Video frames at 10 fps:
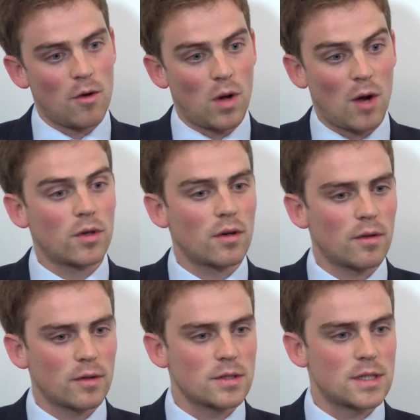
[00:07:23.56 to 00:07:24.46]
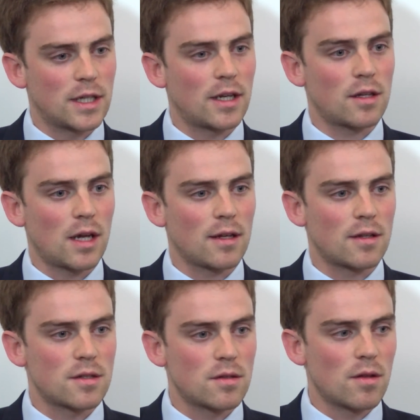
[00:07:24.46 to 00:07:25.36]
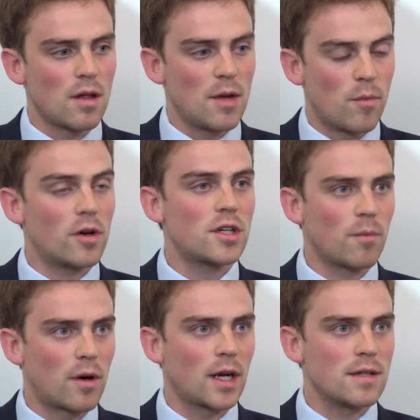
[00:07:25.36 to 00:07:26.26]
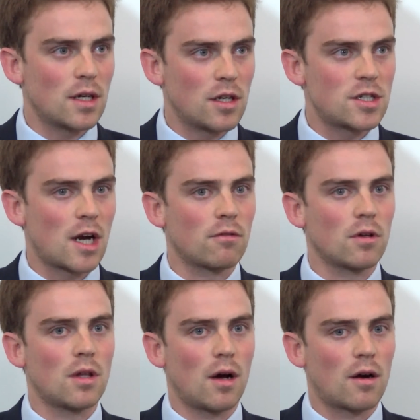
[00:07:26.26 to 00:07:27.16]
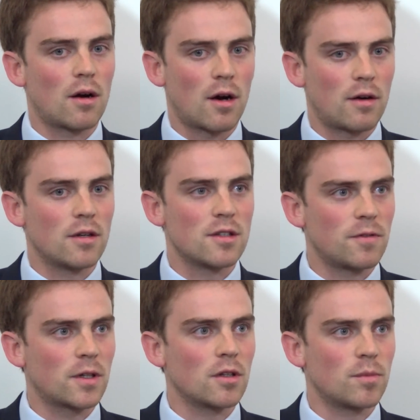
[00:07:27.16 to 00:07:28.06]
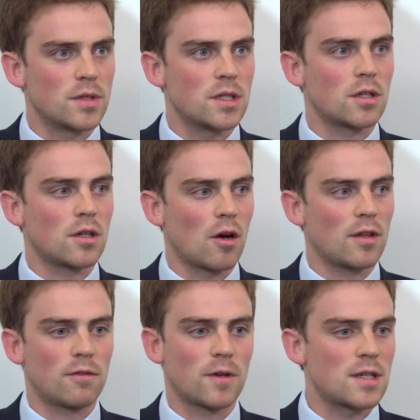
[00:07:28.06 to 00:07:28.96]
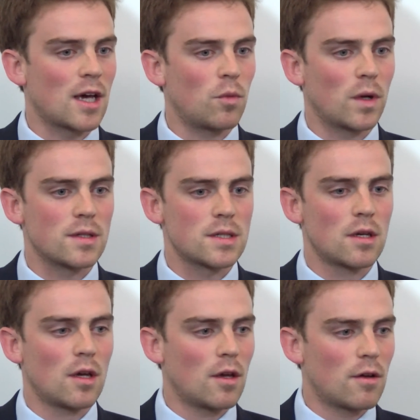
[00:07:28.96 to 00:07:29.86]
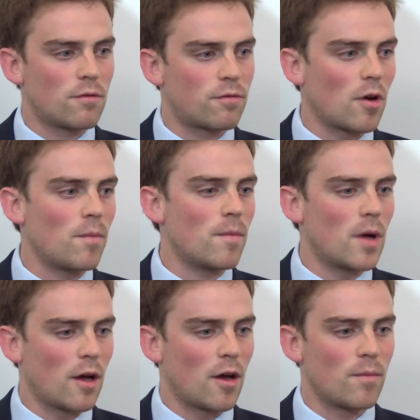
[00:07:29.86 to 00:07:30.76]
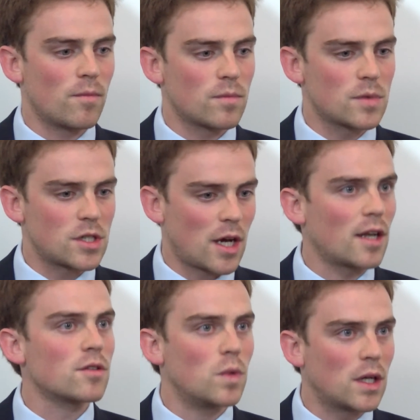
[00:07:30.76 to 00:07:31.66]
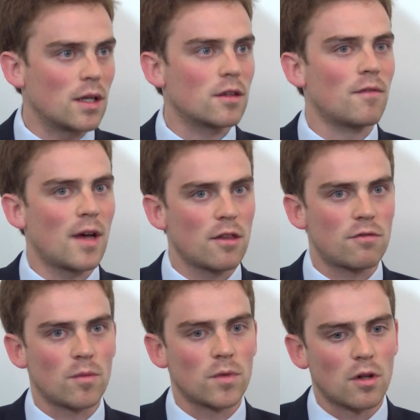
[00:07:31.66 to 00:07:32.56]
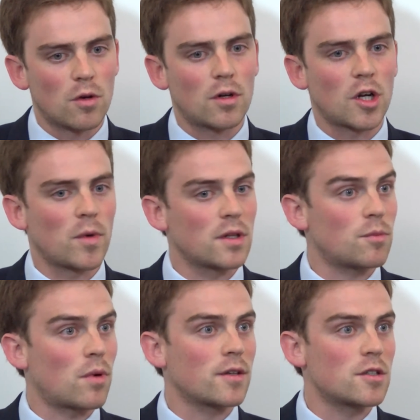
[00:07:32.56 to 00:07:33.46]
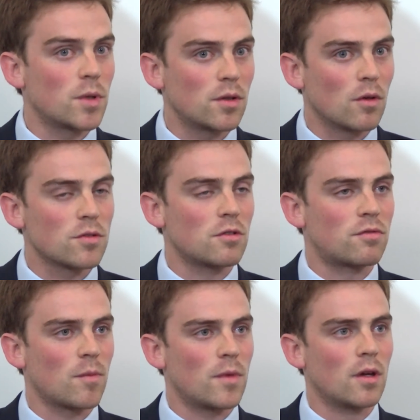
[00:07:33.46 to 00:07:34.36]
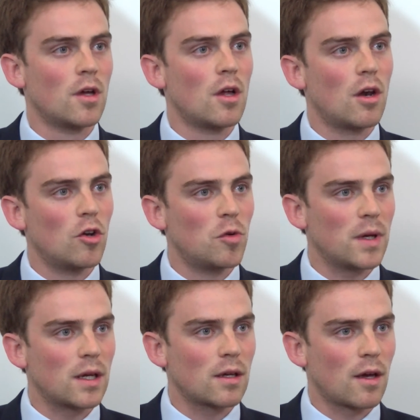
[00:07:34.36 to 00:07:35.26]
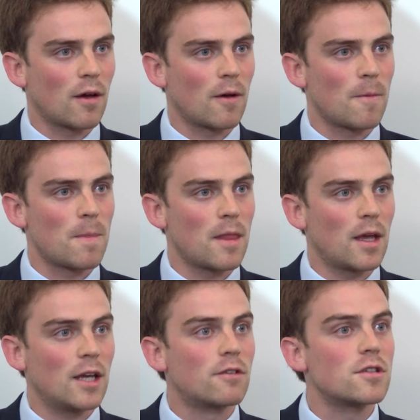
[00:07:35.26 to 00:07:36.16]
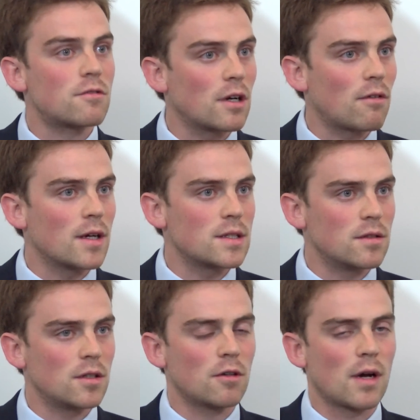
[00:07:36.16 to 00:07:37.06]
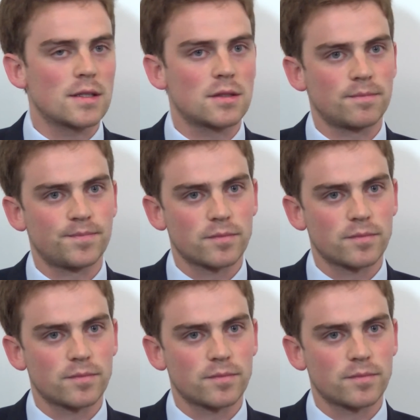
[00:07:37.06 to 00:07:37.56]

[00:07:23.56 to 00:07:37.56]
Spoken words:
I would say that, that emerging markets in general are in a difficult position now. They face headwinds from China's weakening demand, from the lower commodity prices, but also from the looming interest rate rise in the US.